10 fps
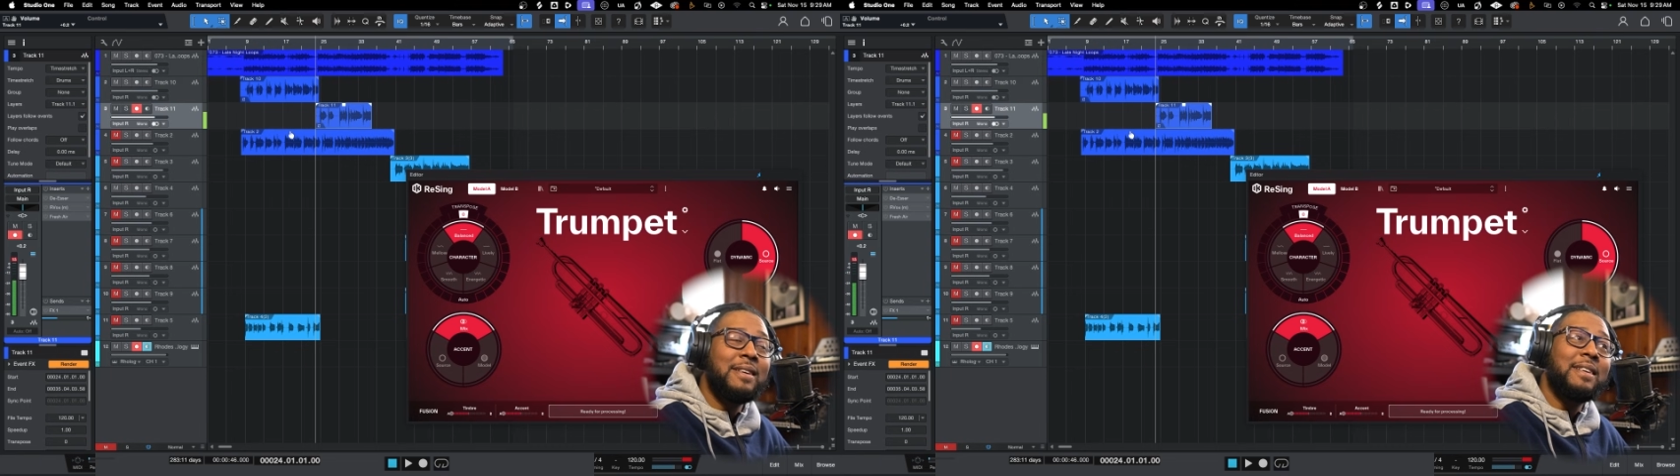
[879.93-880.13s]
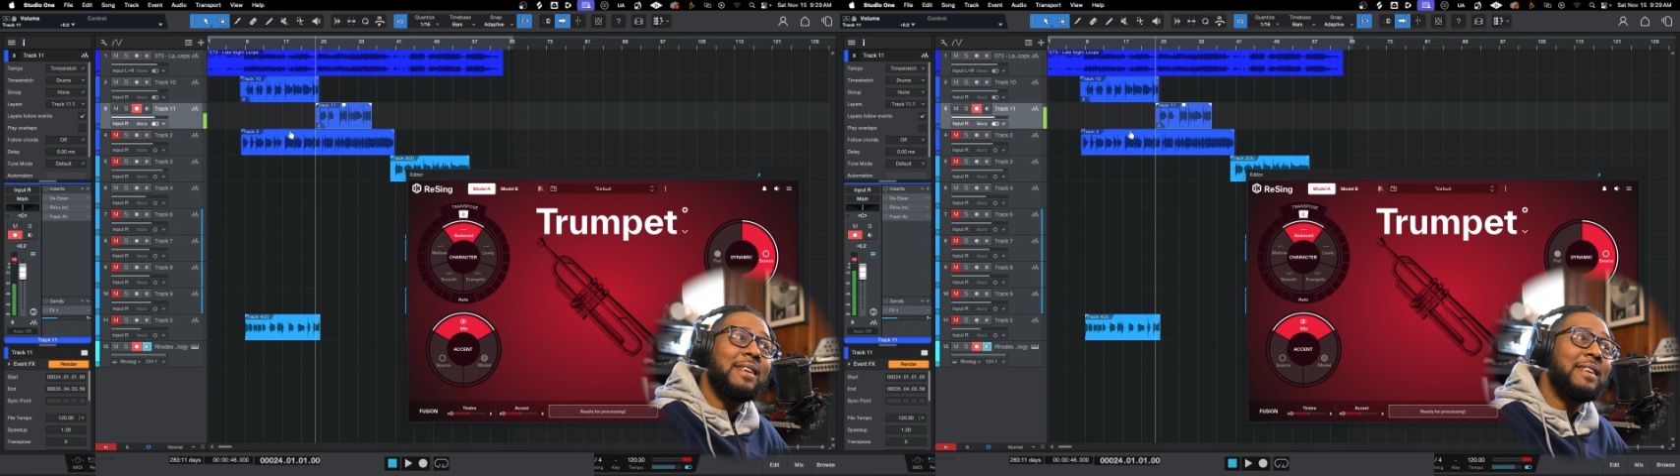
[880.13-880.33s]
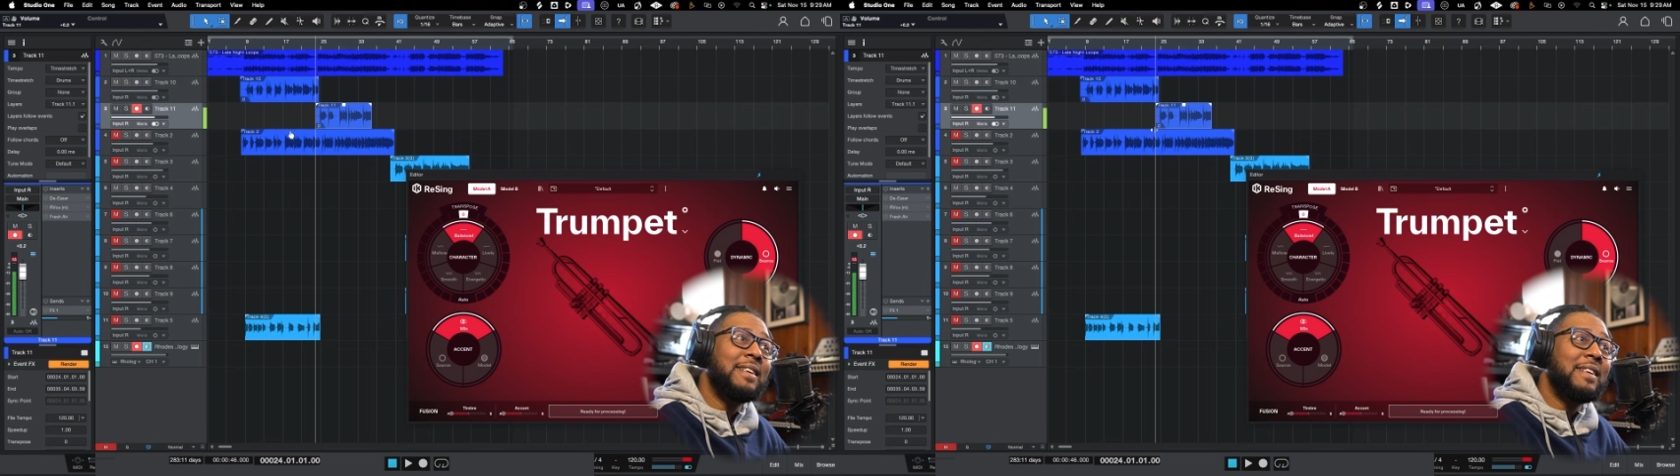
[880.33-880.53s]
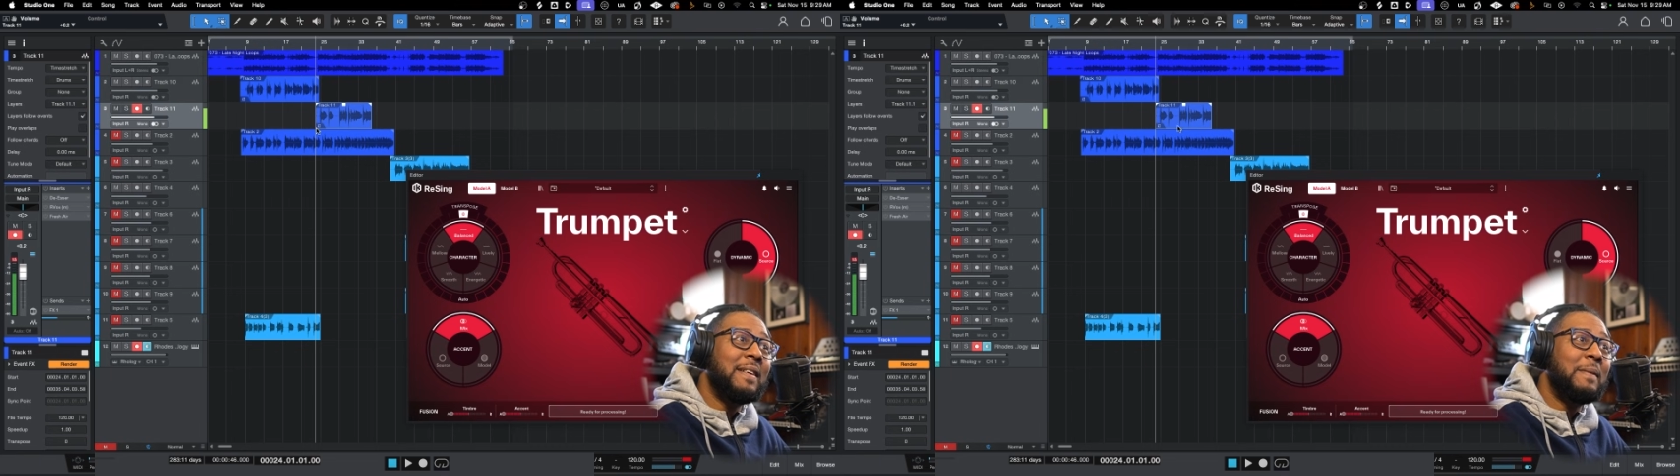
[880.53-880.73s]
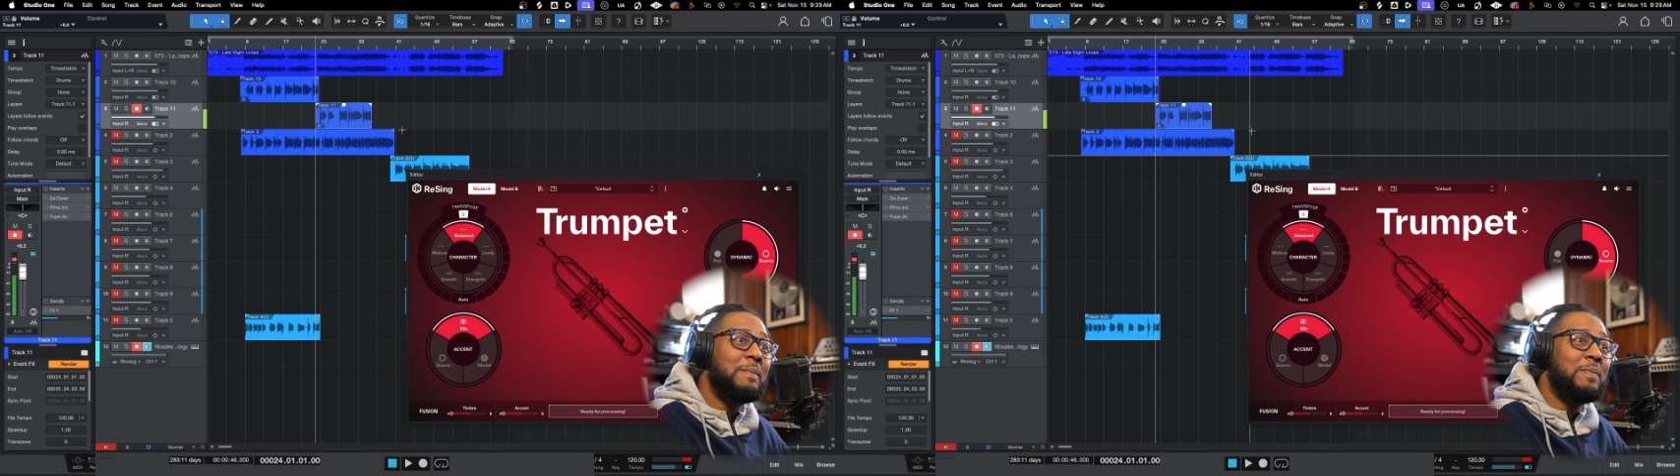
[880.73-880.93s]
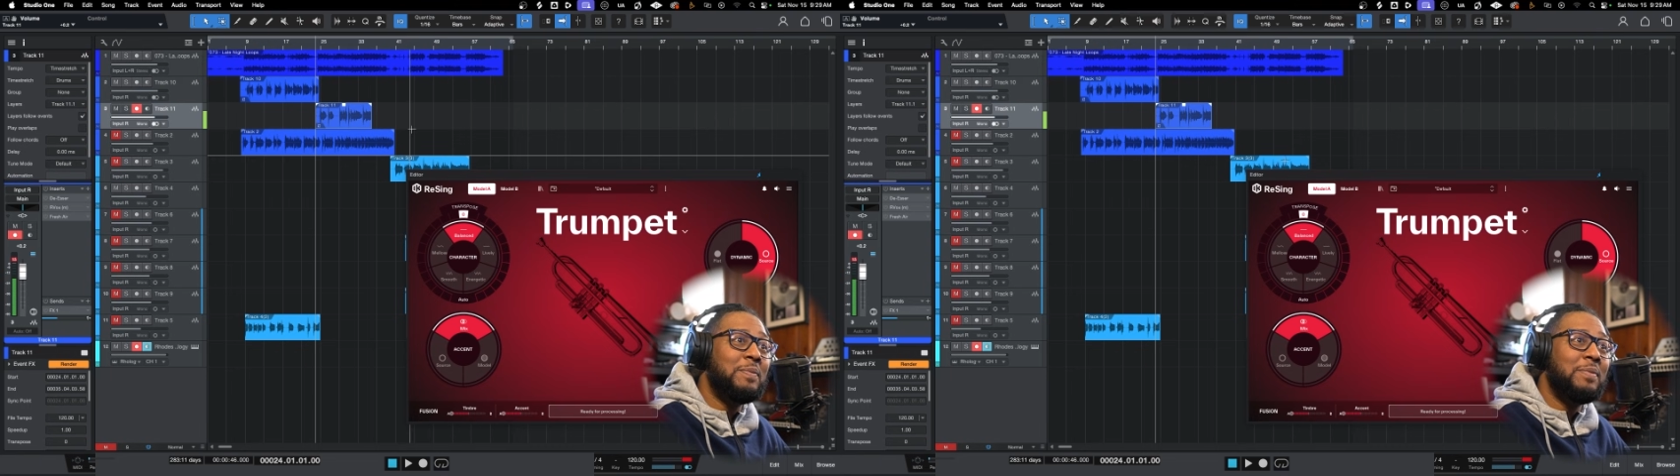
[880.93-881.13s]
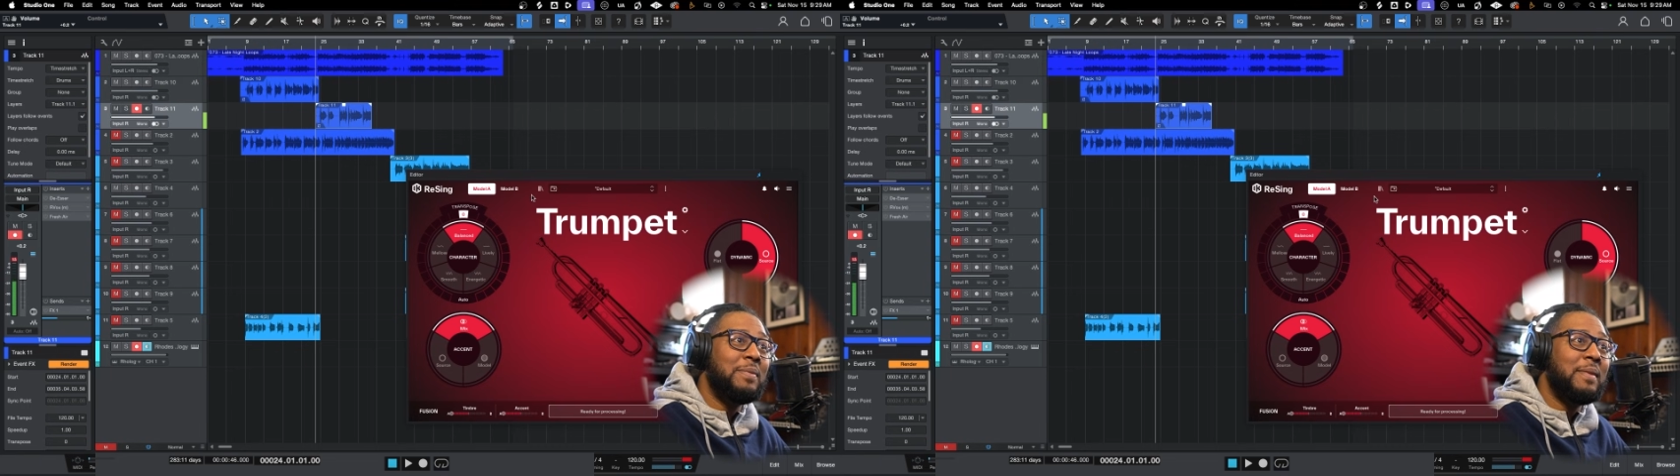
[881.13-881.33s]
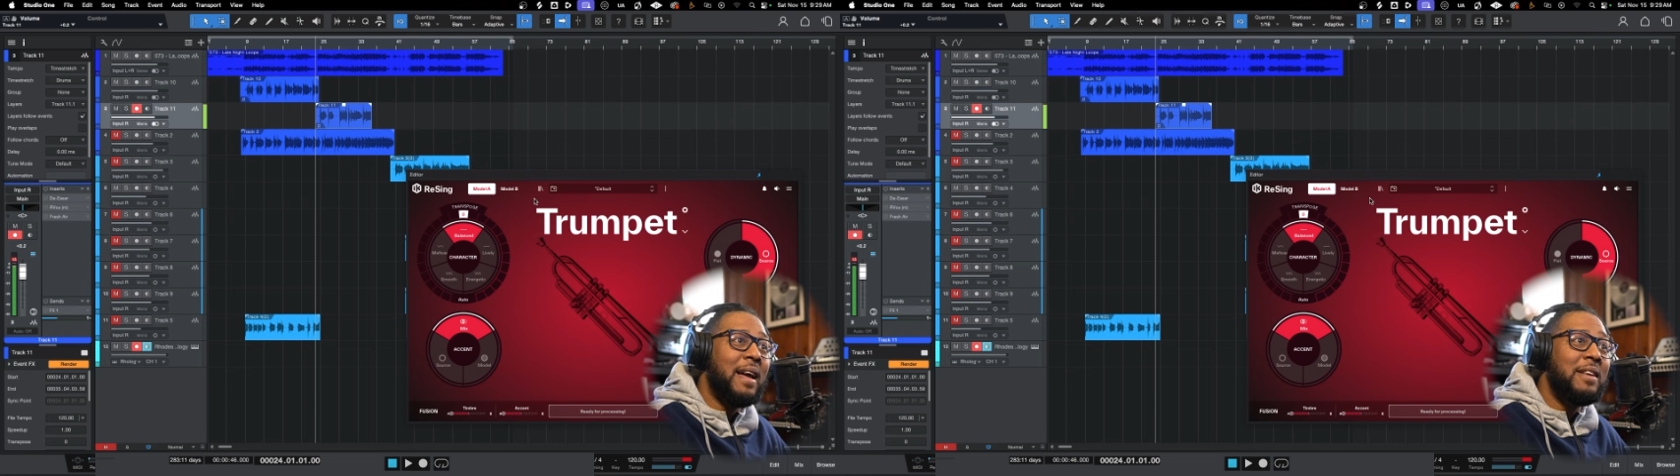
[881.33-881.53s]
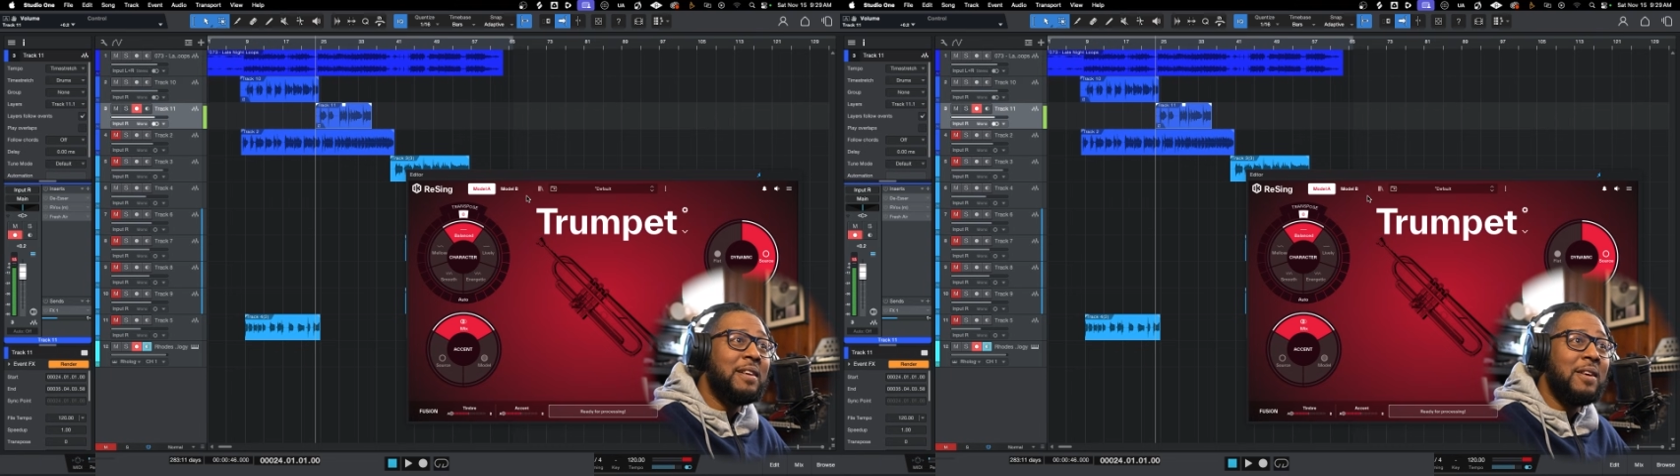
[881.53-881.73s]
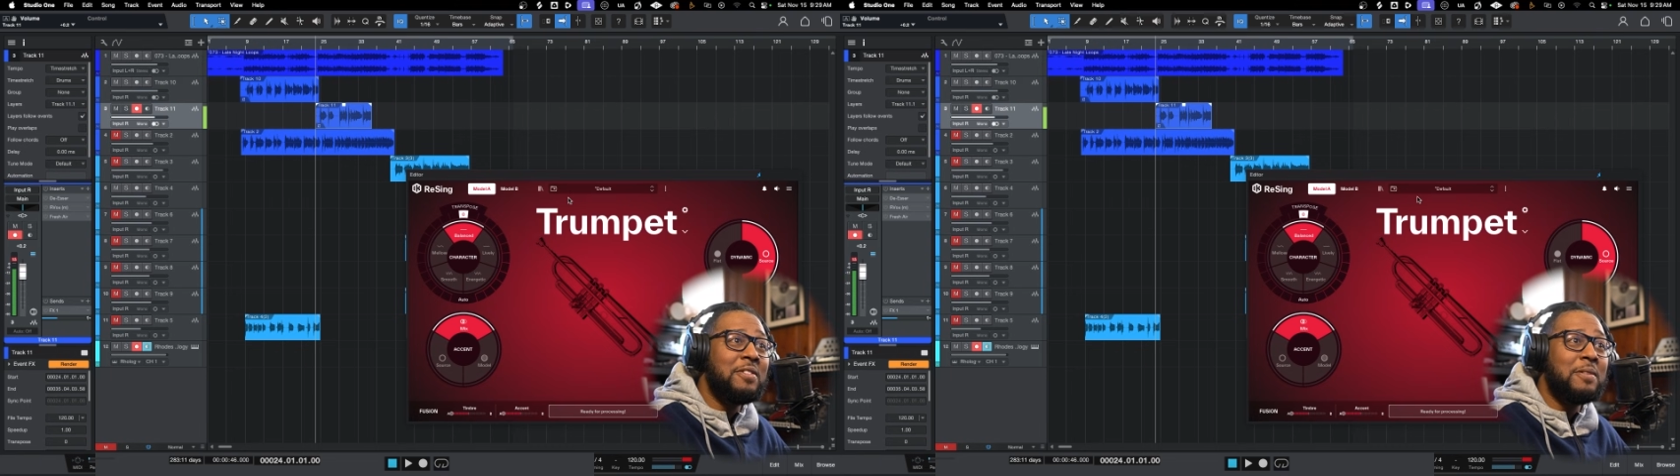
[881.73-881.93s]
And you
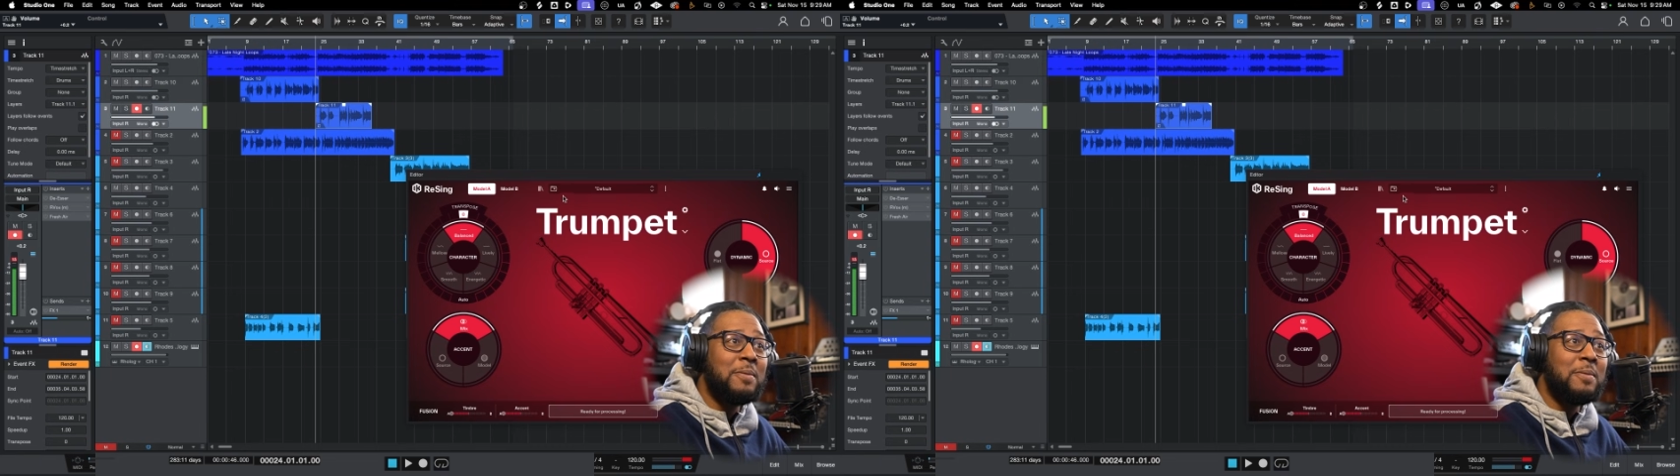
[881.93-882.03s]
could also